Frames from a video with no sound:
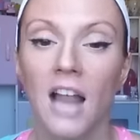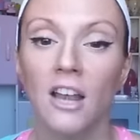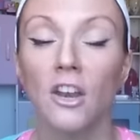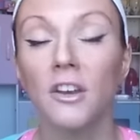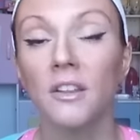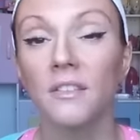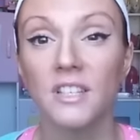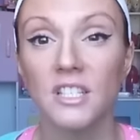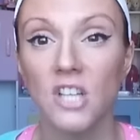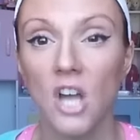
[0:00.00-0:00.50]
A
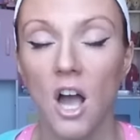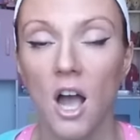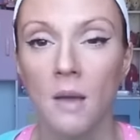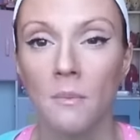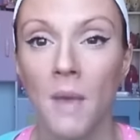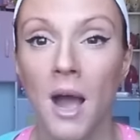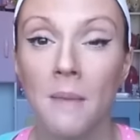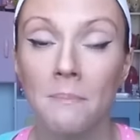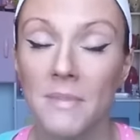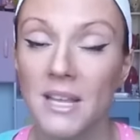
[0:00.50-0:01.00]
lot of the
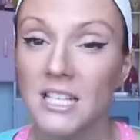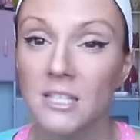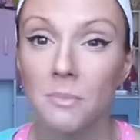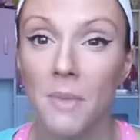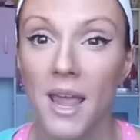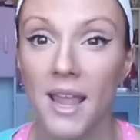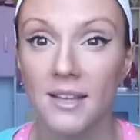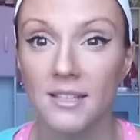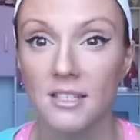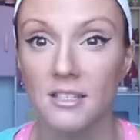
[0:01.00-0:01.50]
time, I miss
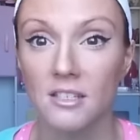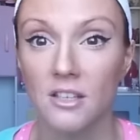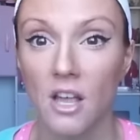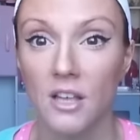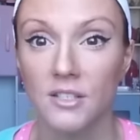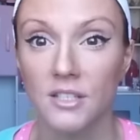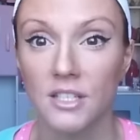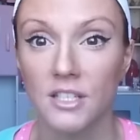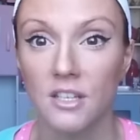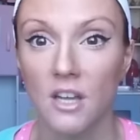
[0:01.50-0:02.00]
my
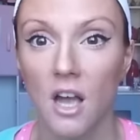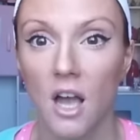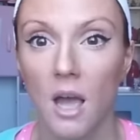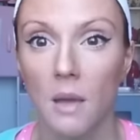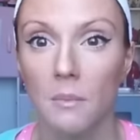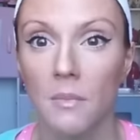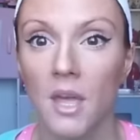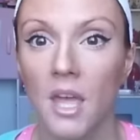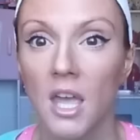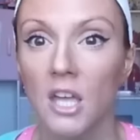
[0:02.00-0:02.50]
exercising time